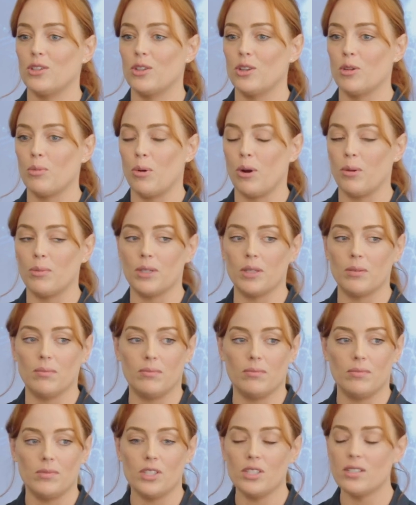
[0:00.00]
on the problem,
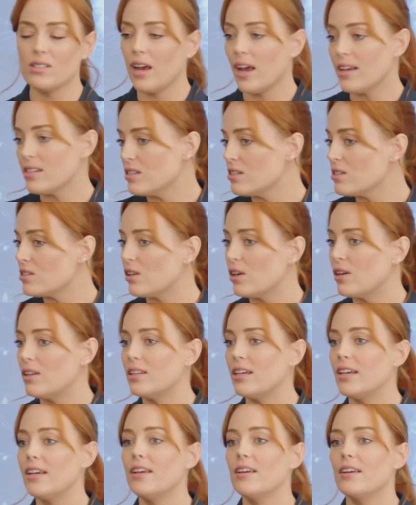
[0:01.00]
just nice and
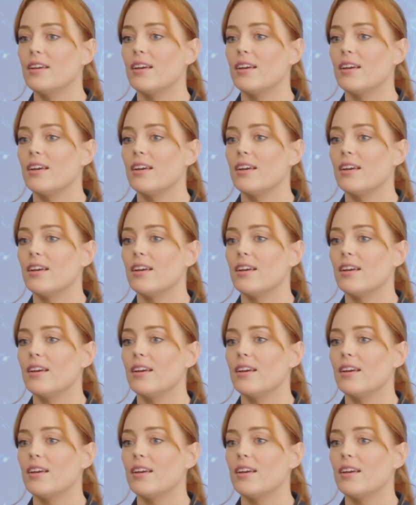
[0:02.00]
slowly.